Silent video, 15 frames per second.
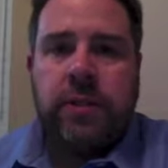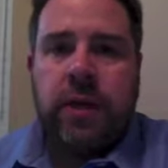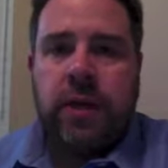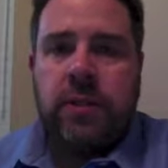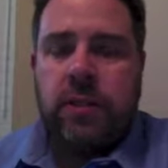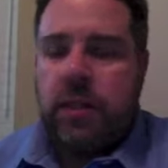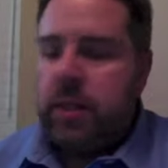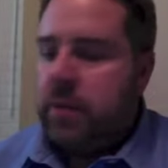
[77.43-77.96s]

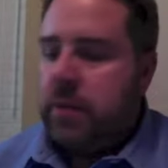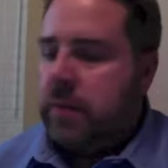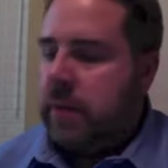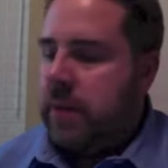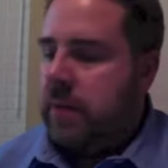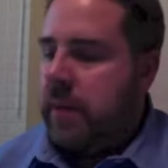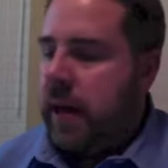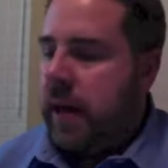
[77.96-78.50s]
talks a little
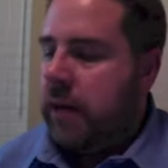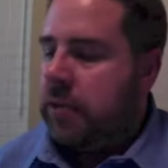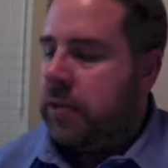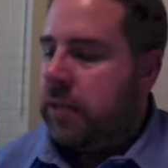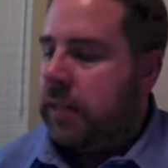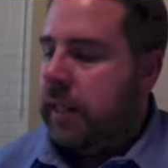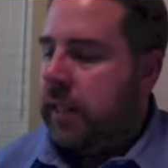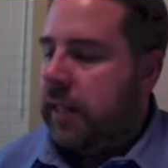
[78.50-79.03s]
bit about
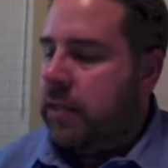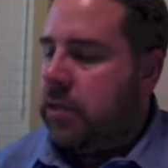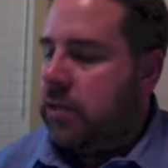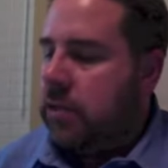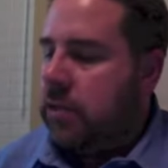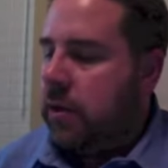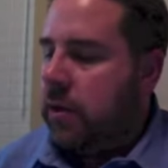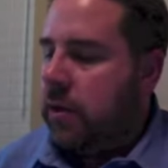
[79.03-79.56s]
just getting
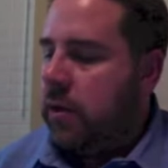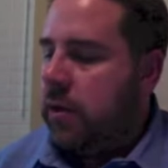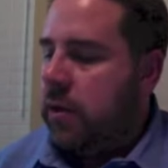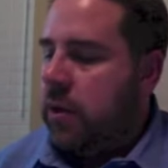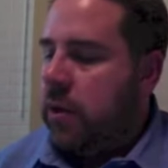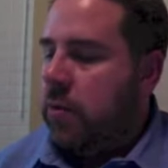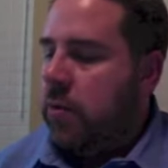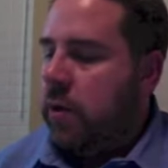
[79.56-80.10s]
started
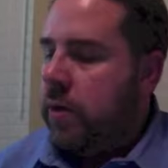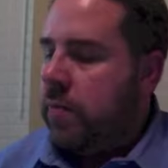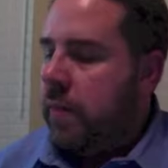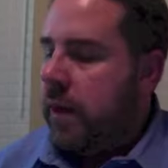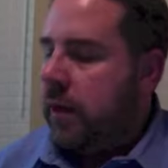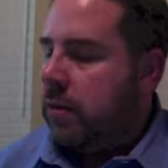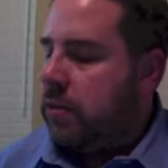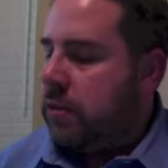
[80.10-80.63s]
with
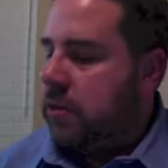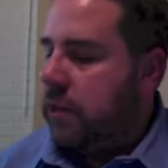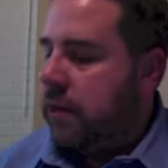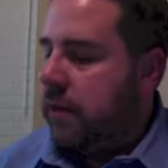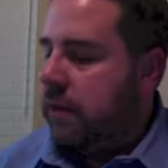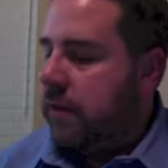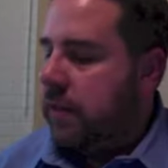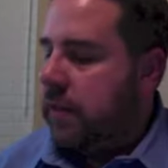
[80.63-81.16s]

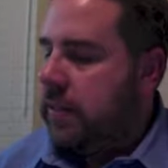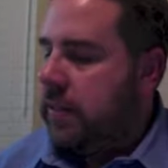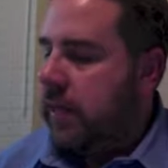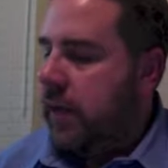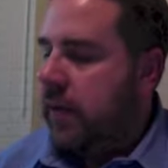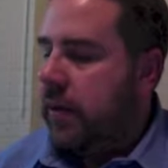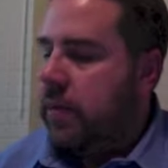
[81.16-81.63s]
Microsoft Excel,